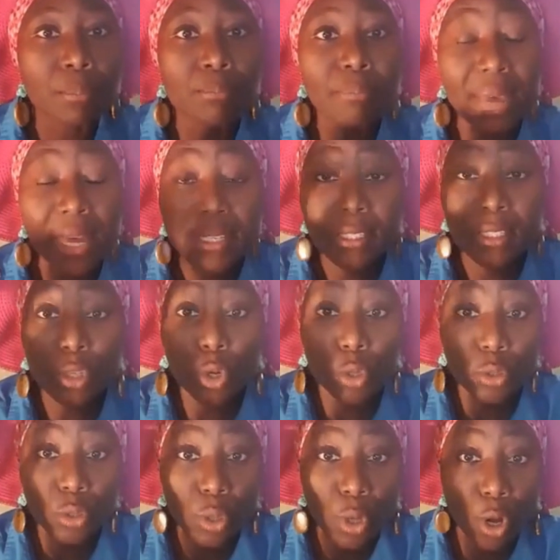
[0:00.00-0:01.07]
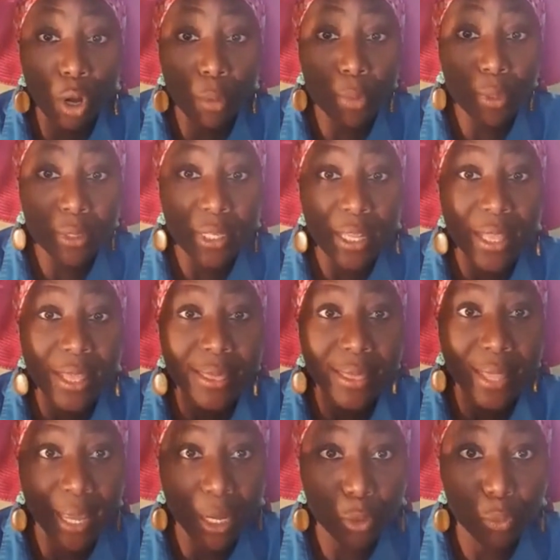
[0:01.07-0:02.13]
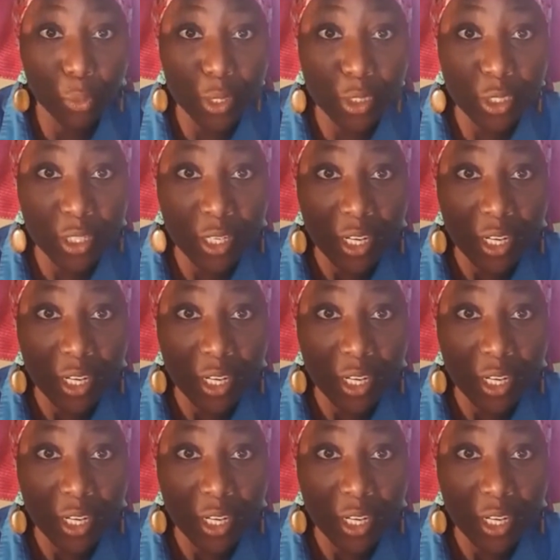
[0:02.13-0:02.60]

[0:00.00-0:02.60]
based on common language.